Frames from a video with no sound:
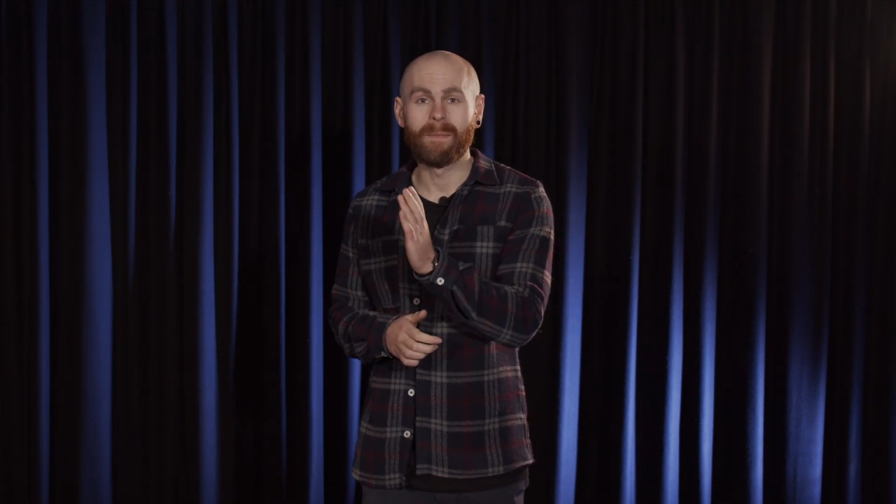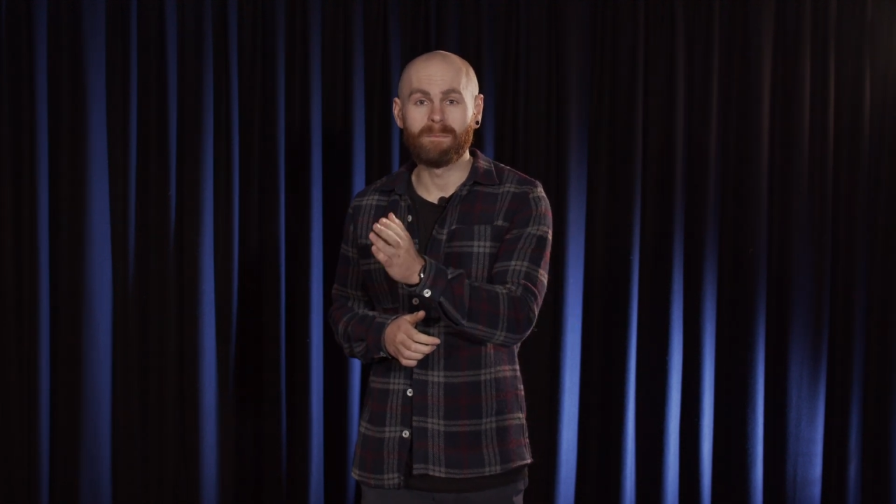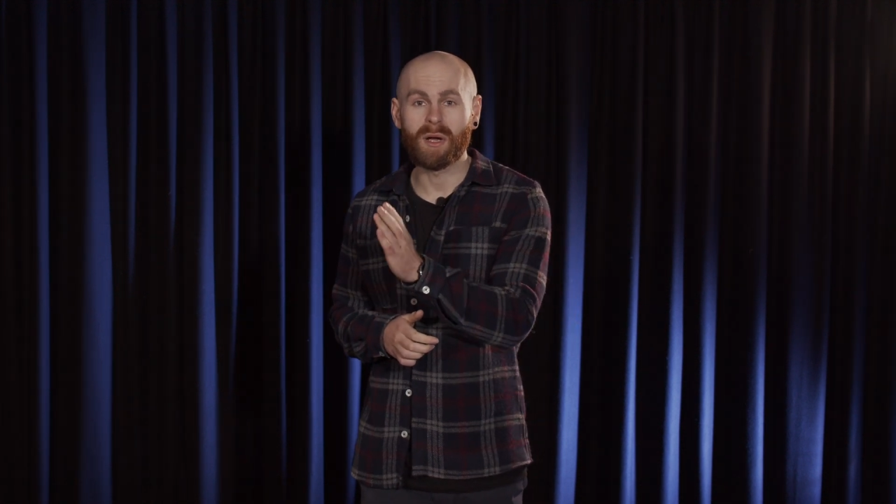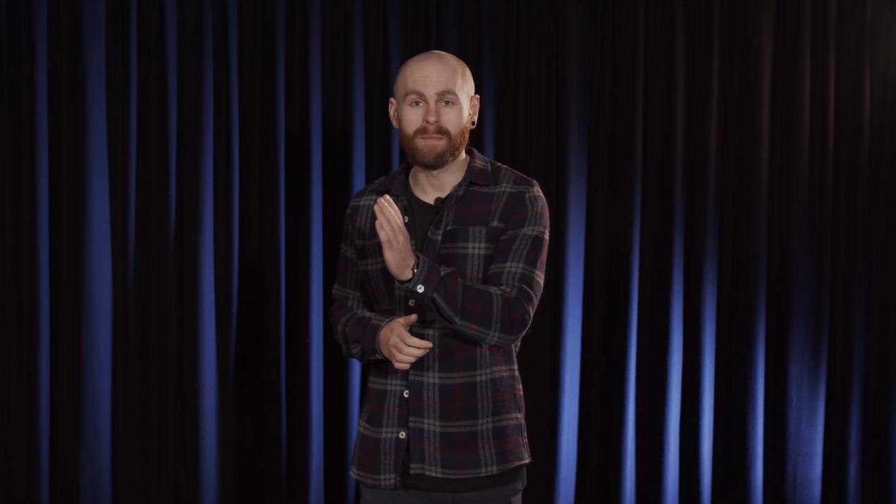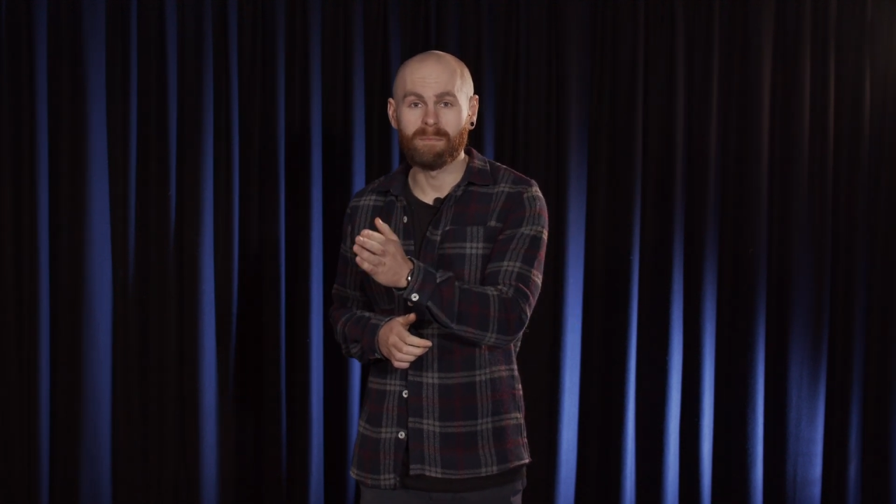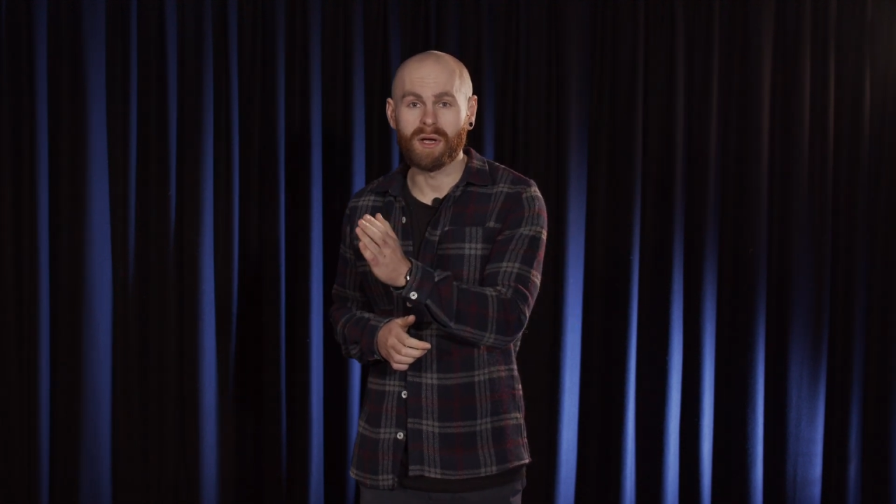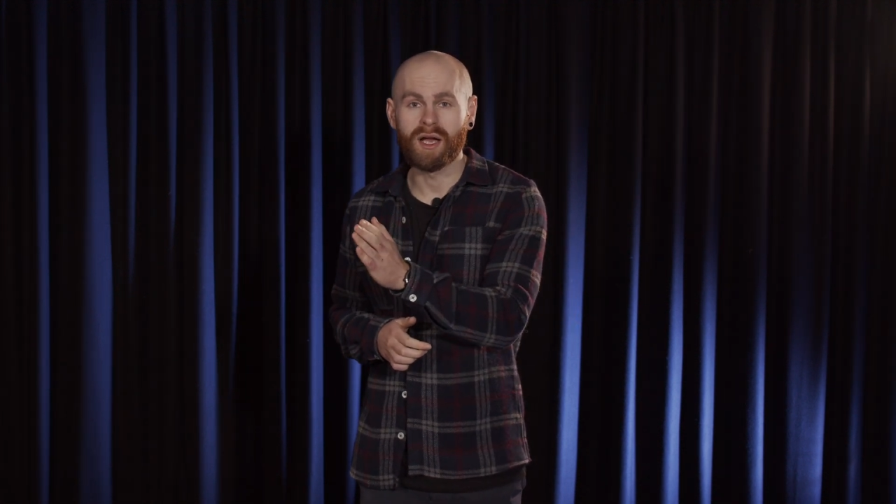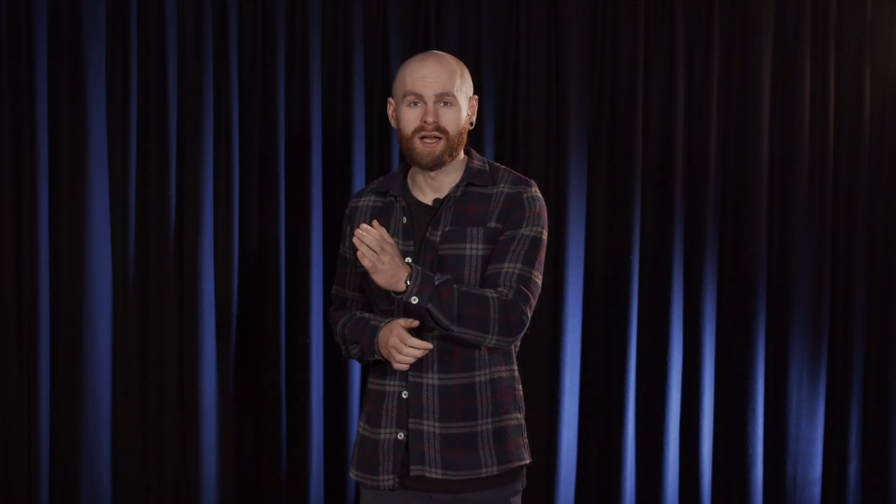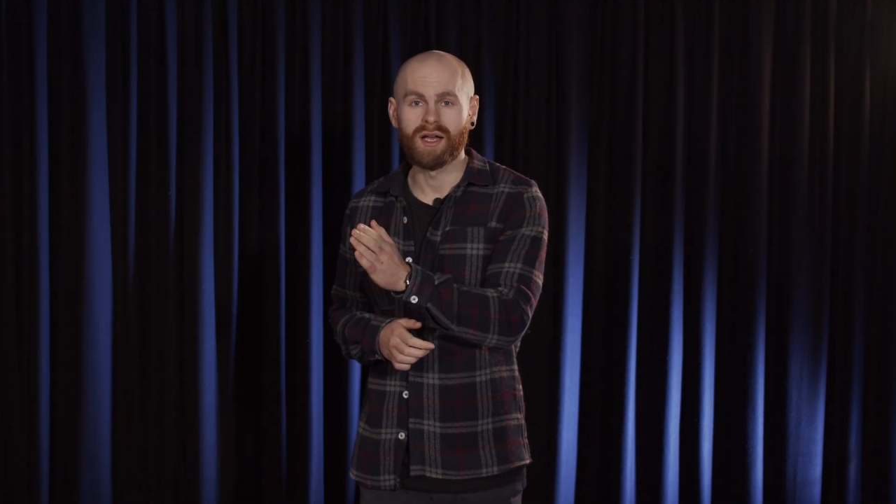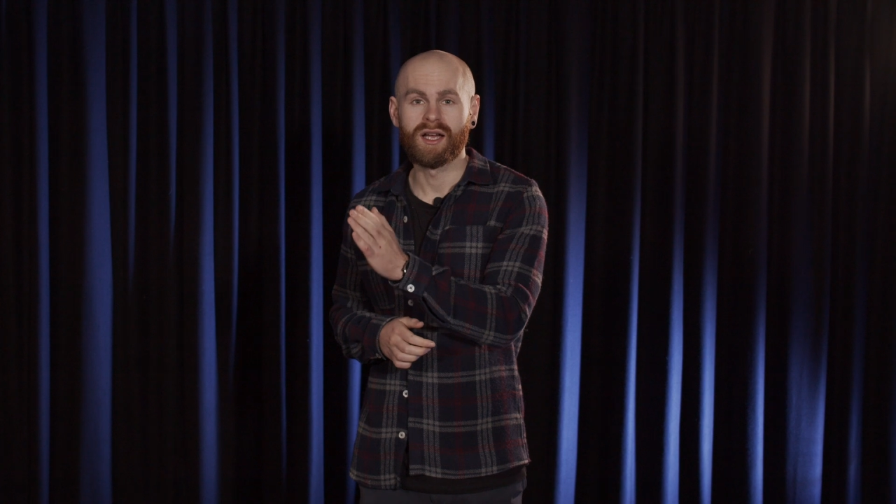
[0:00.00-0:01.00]
b, b,
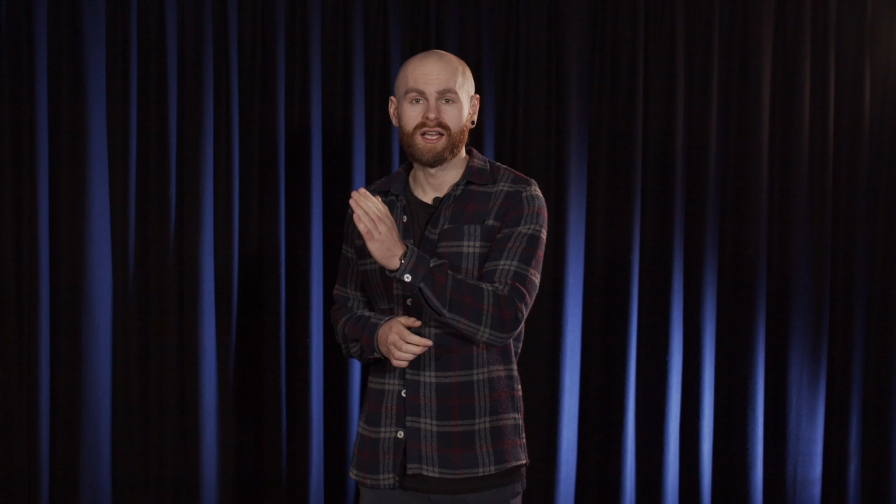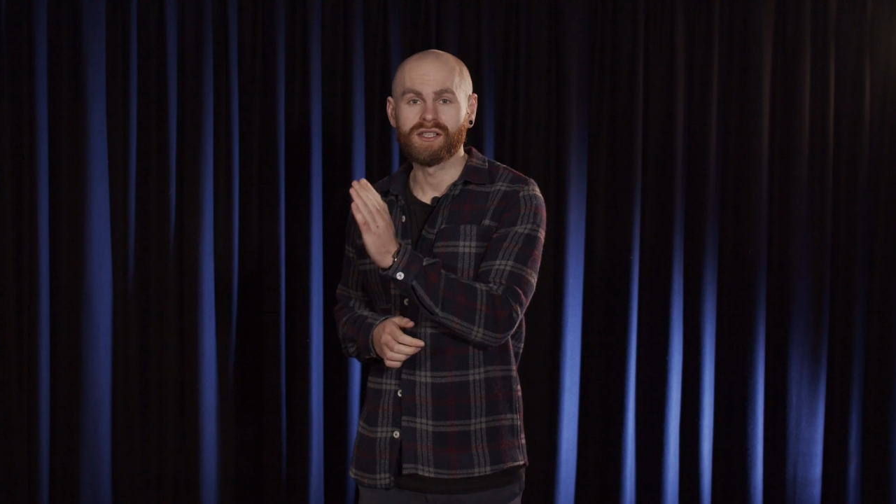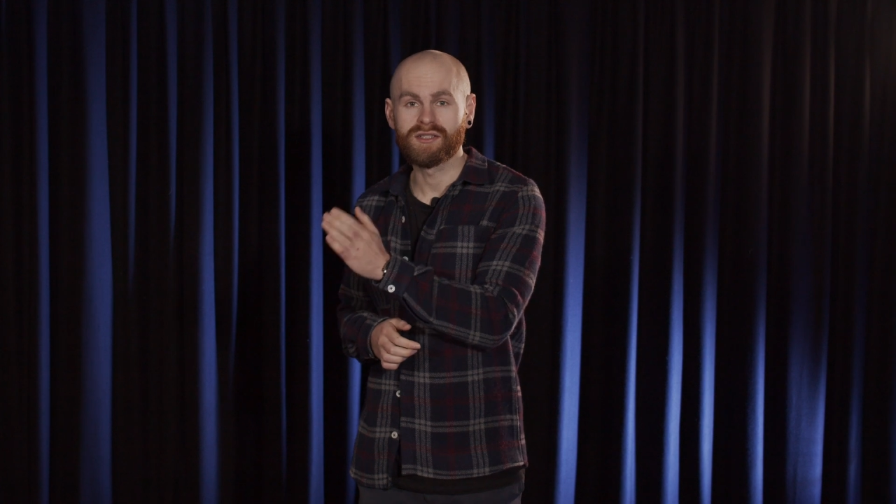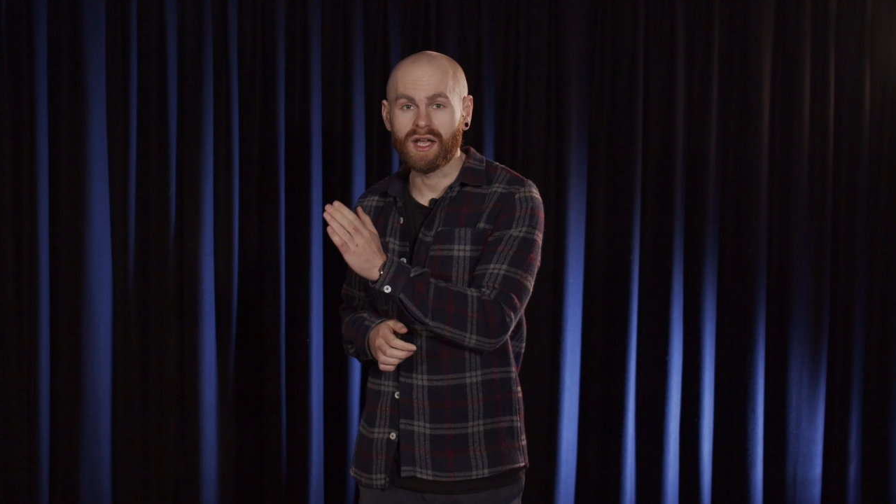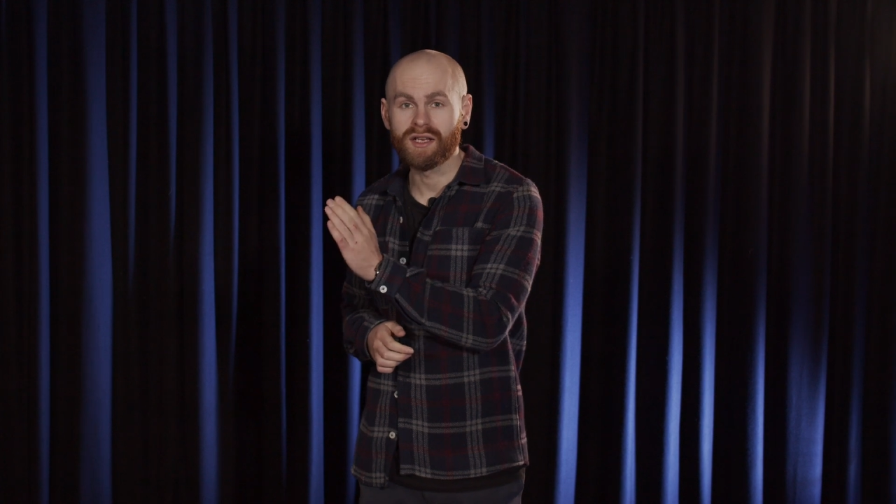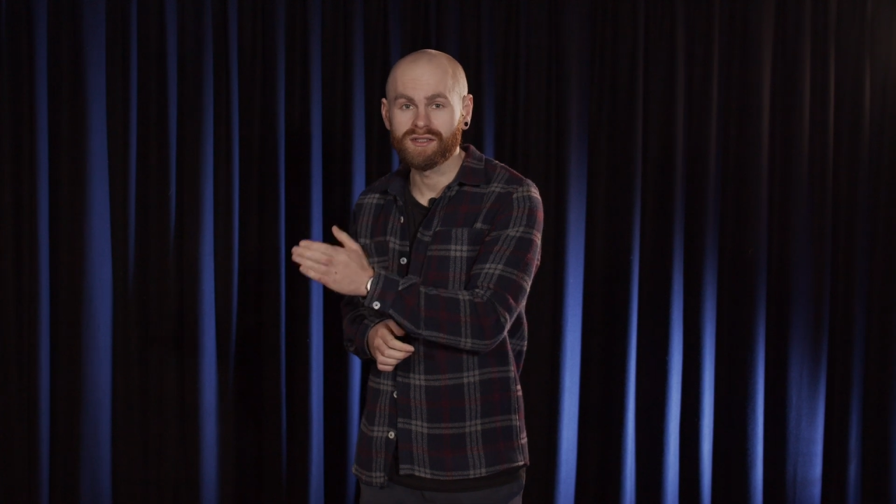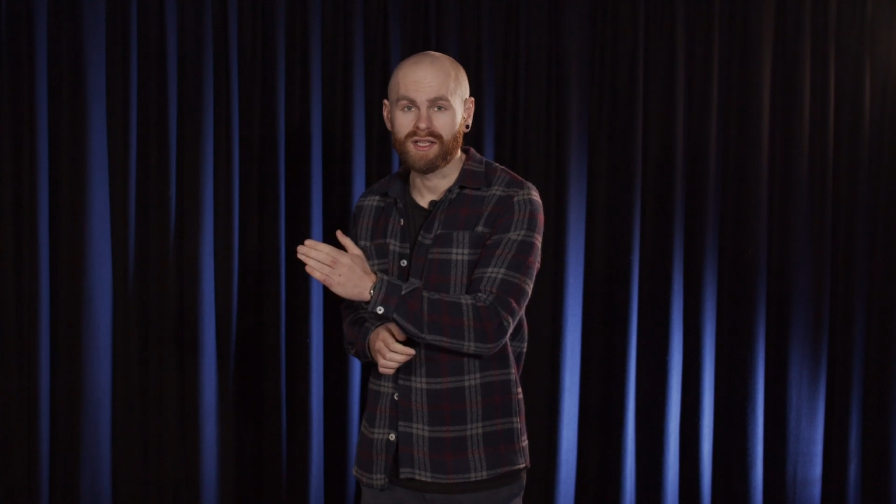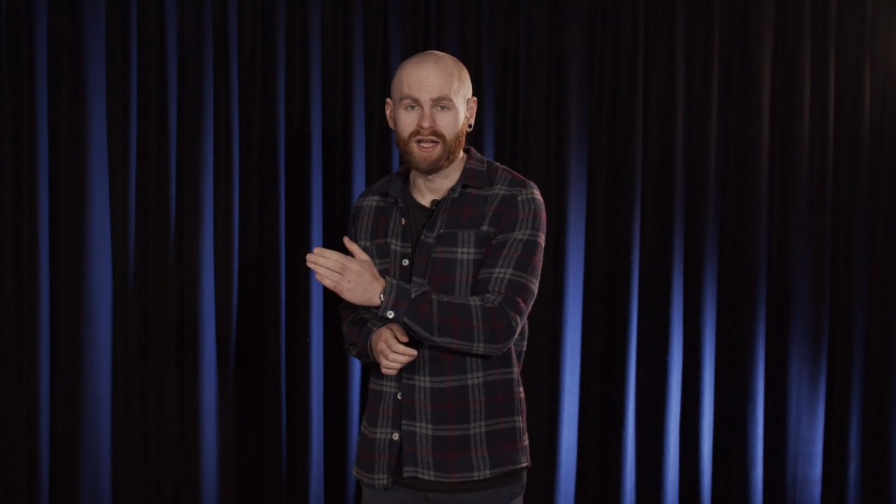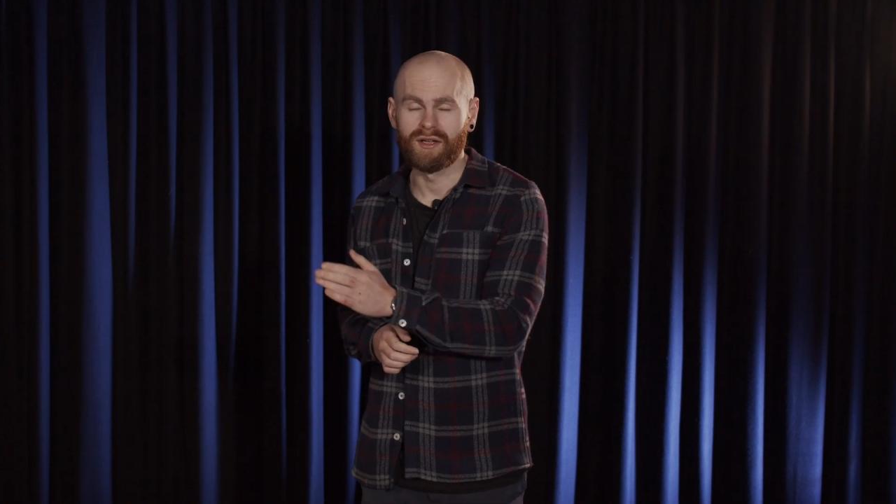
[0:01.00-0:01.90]
d, d.